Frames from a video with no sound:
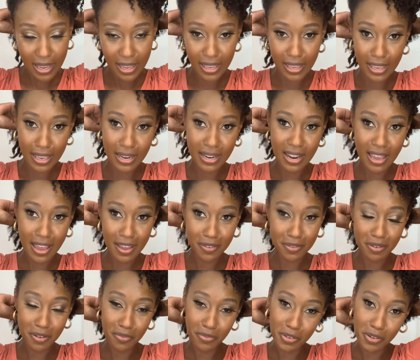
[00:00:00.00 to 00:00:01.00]
And I don't
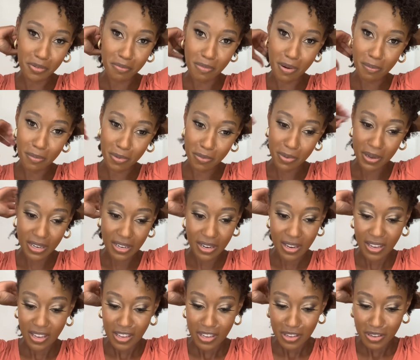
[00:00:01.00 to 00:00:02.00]
know if you remember when
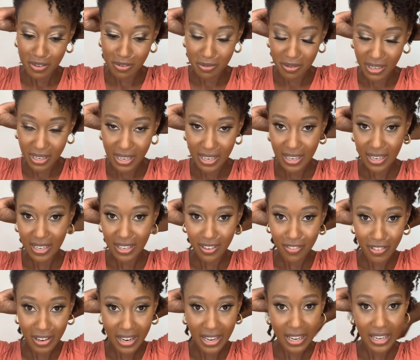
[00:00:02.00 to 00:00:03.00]
you were a kid,
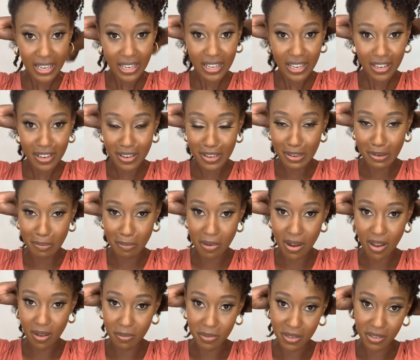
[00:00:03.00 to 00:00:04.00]
right? Your
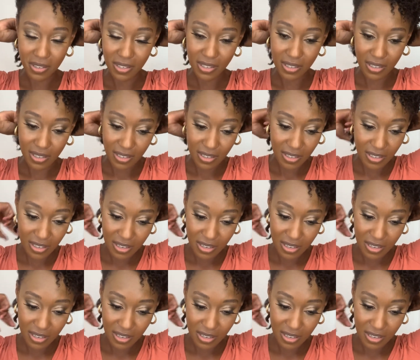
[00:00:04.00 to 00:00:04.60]
mom used to